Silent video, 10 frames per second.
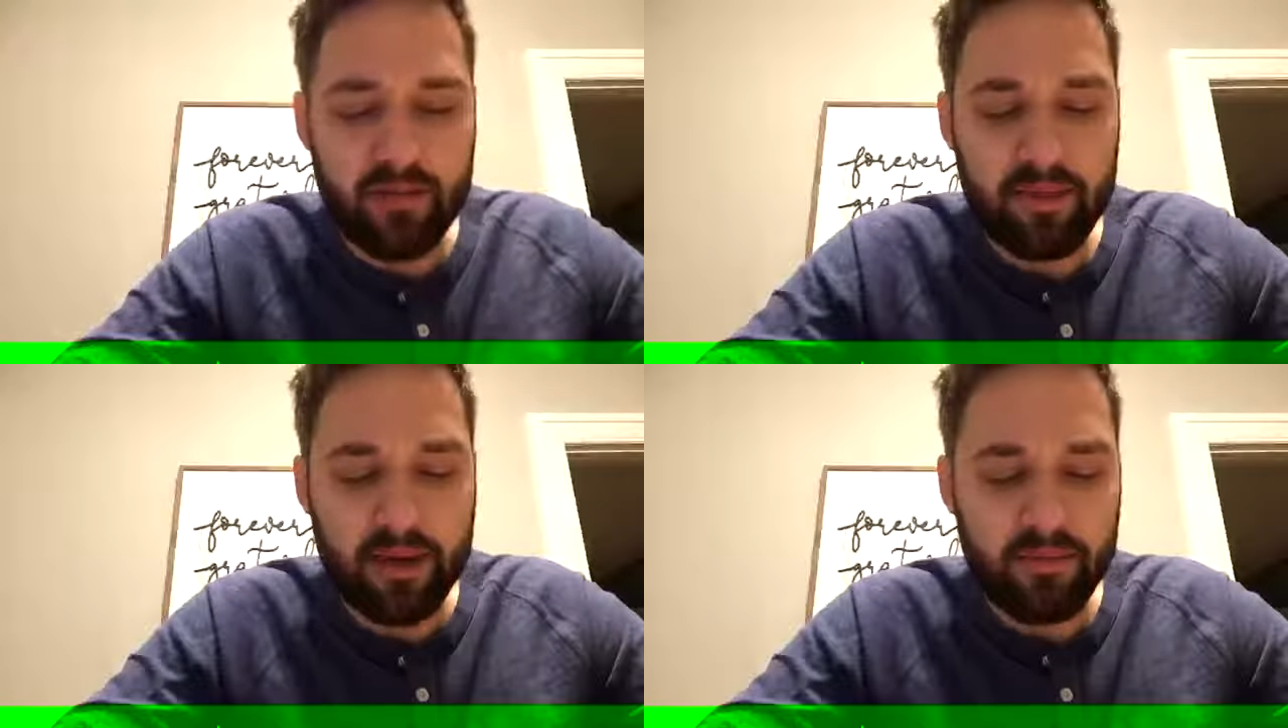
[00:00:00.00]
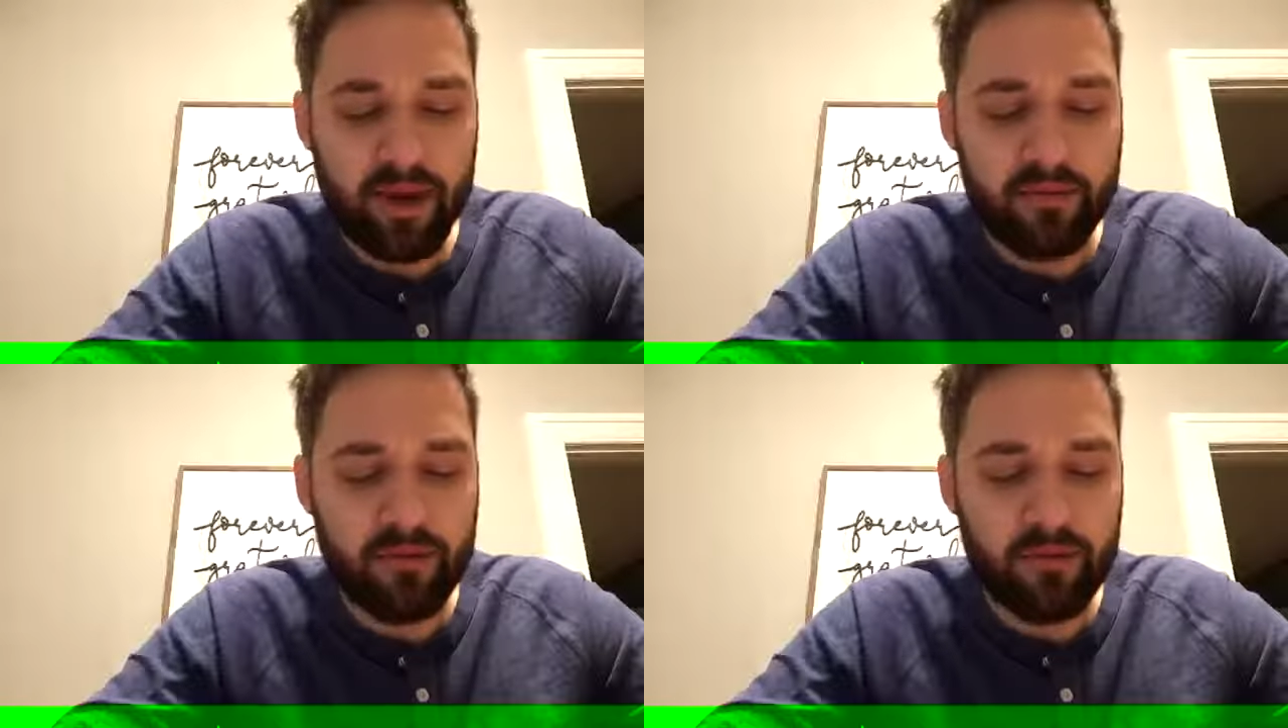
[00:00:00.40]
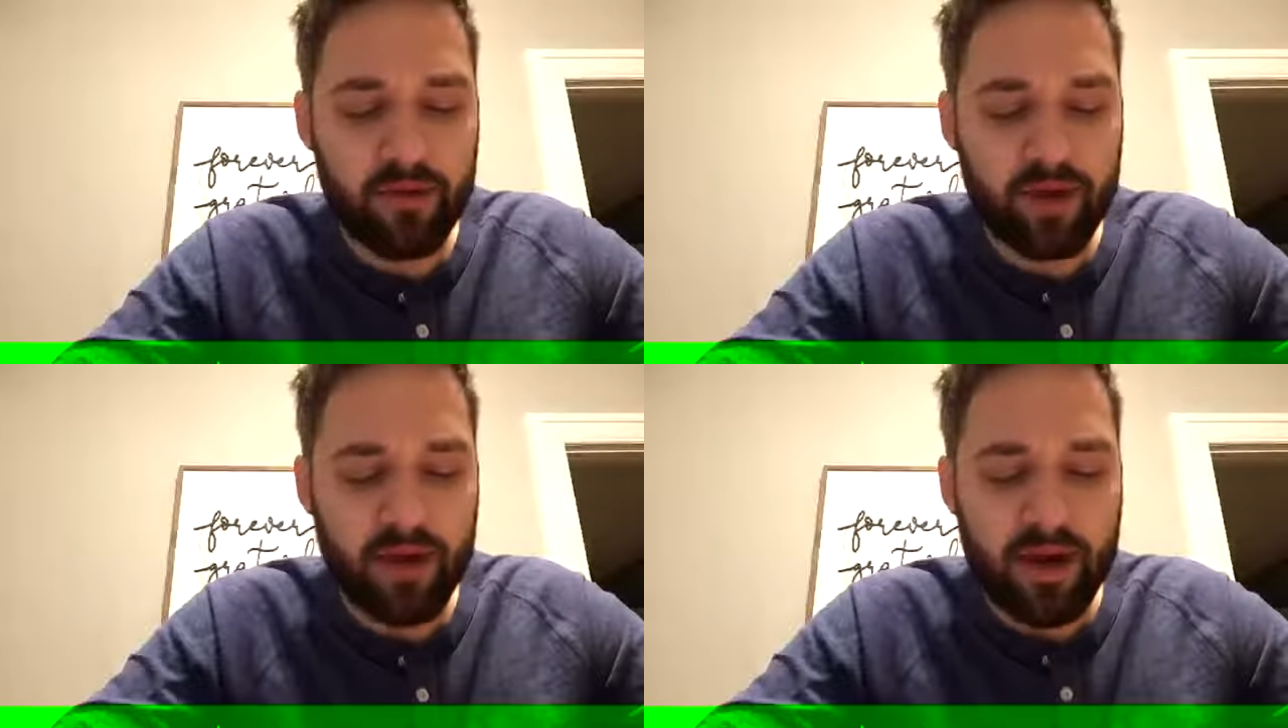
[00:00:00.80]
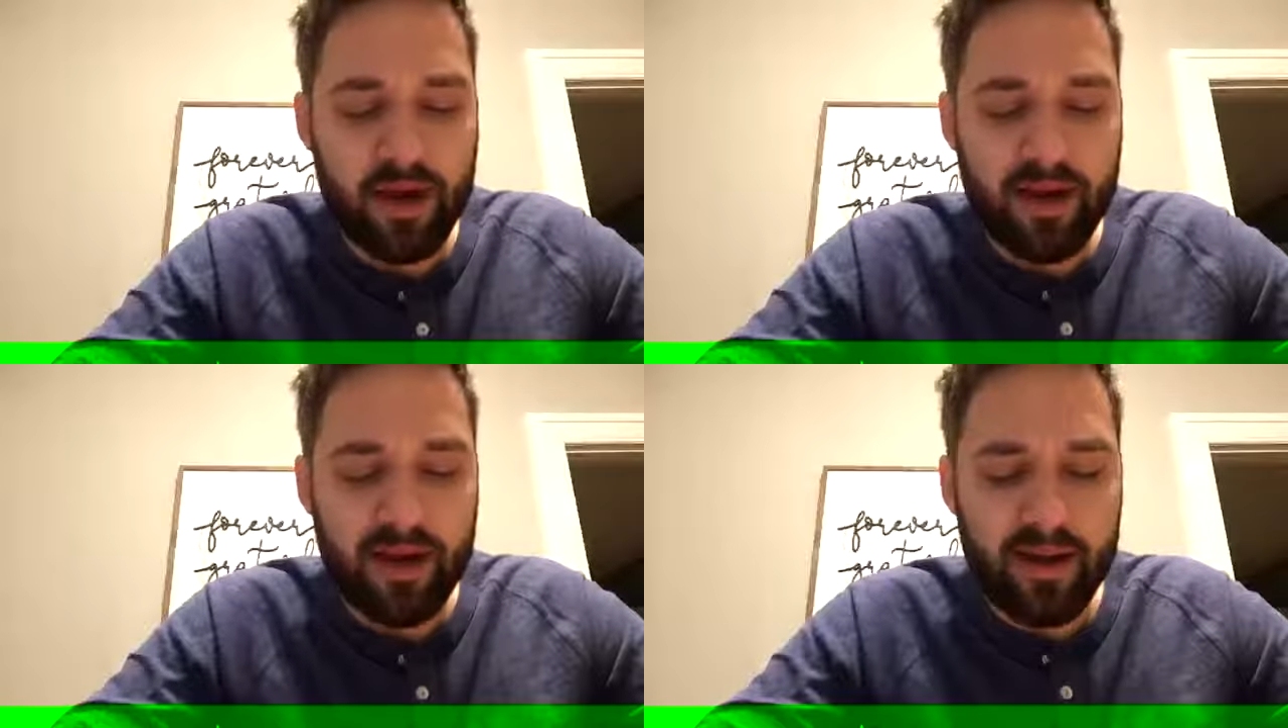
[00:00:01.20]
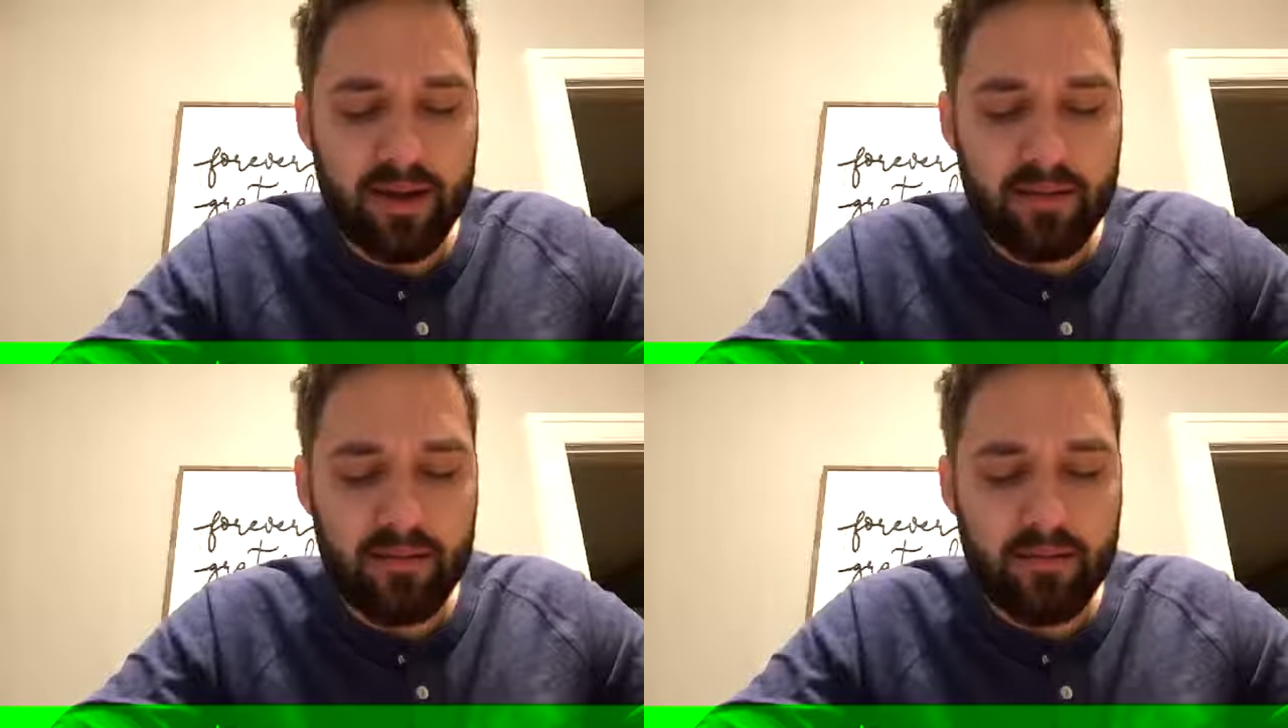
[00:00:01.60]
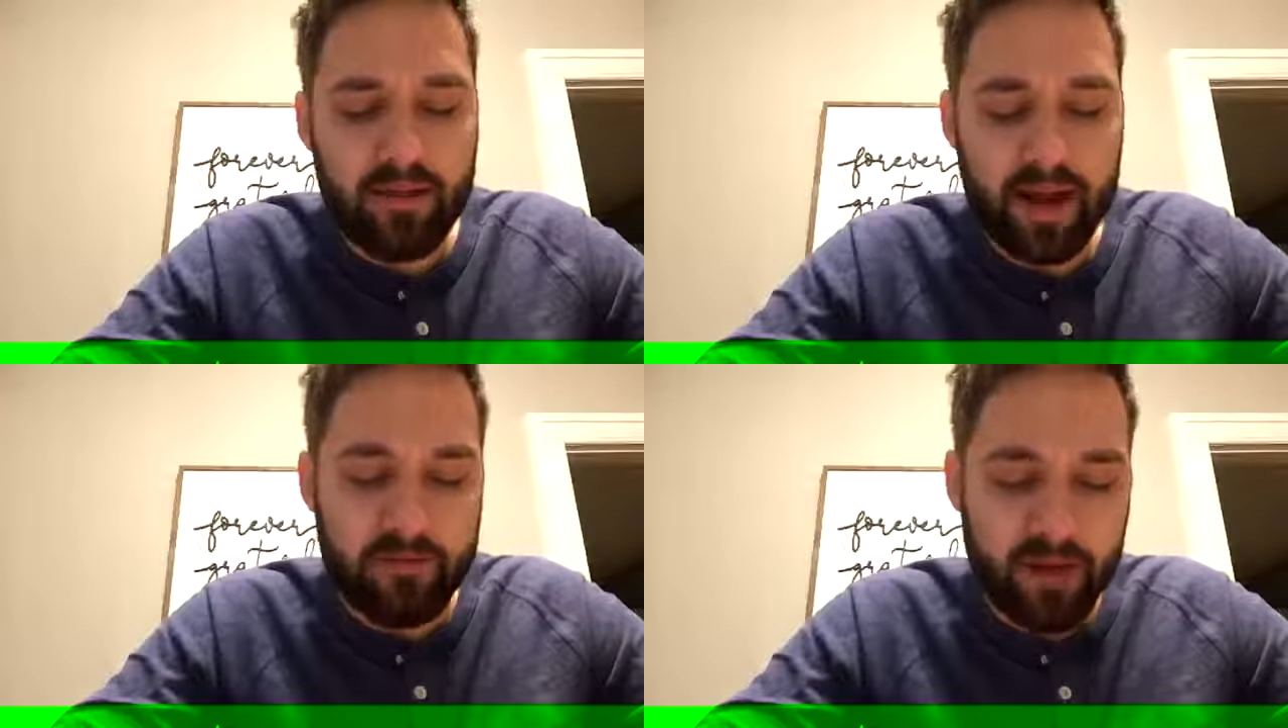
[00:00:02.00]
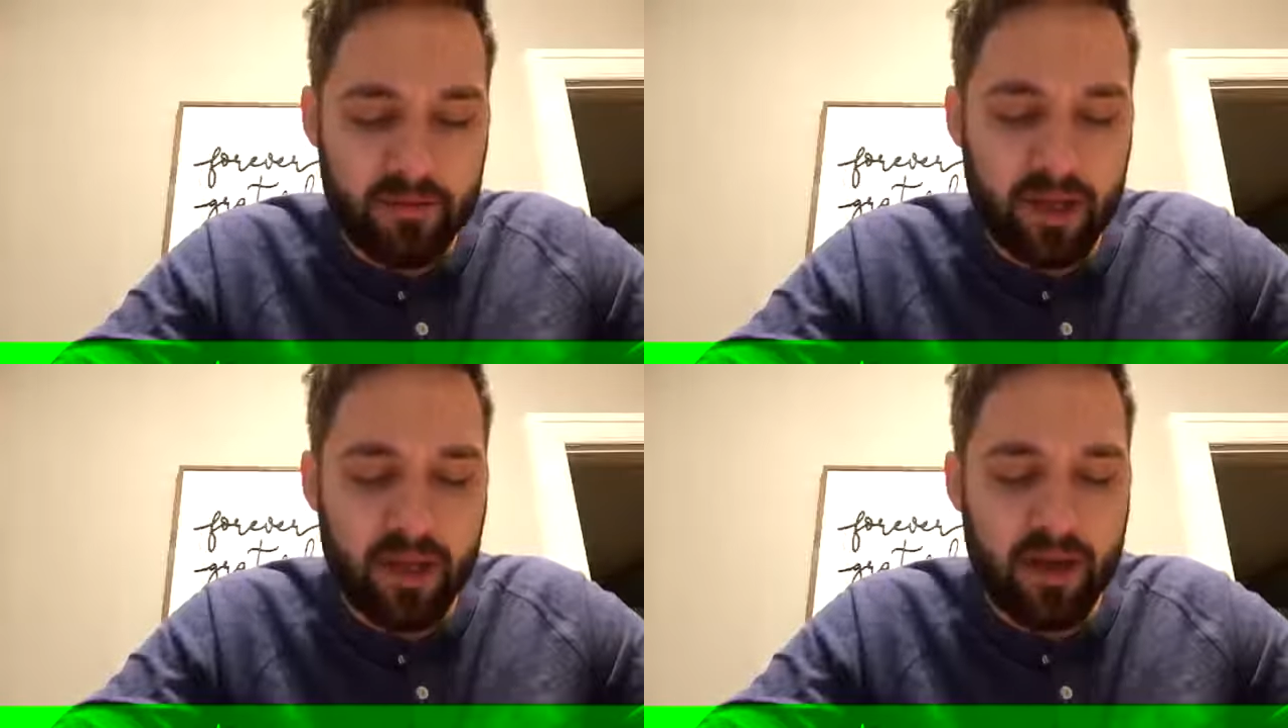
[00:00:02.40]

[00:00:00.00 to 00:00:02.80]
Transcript: I pray for my family.